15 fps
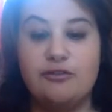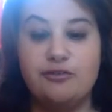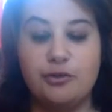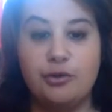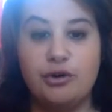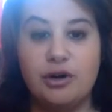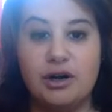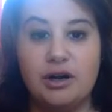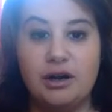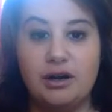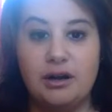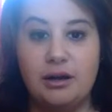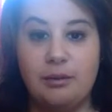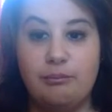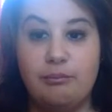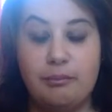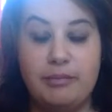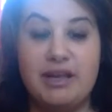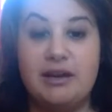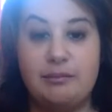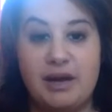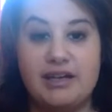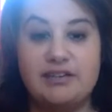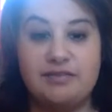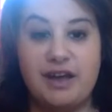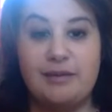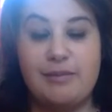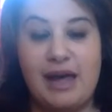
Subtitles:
for me and my divine